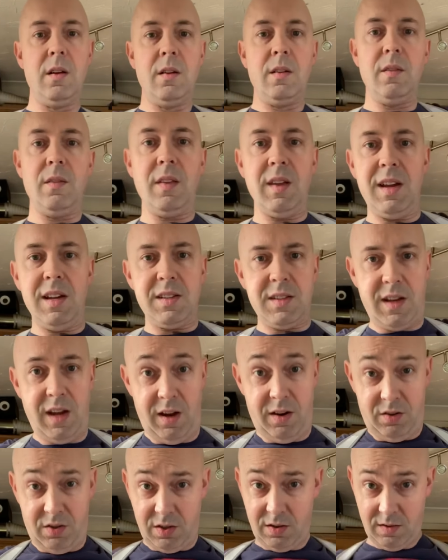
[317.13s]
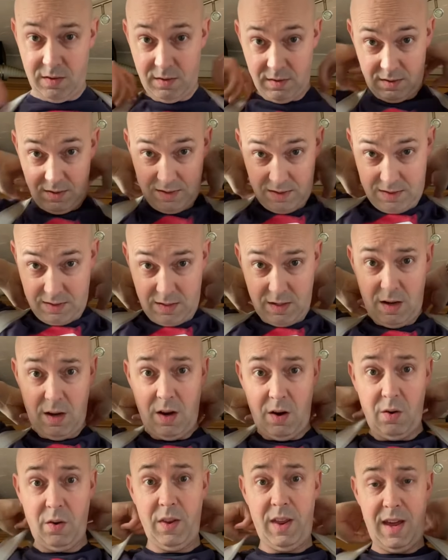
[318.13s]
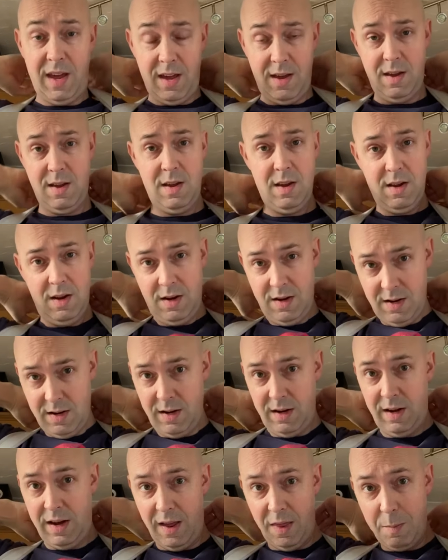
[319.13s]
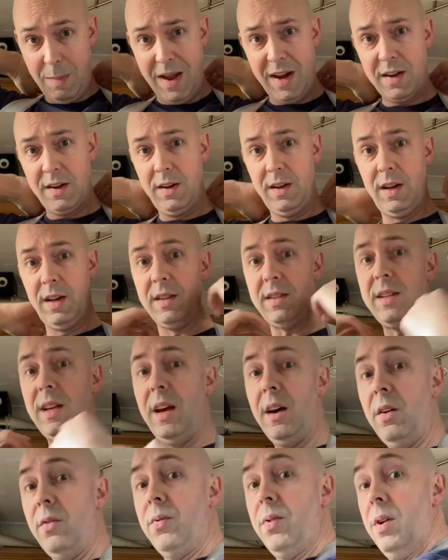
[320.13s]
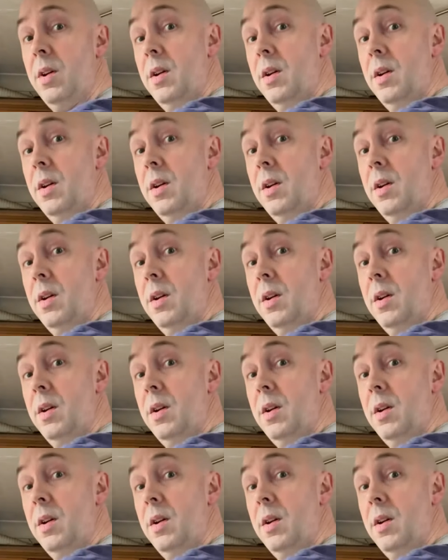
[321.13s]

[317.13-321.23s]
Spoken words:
this goes tight on there. Now the magnet itself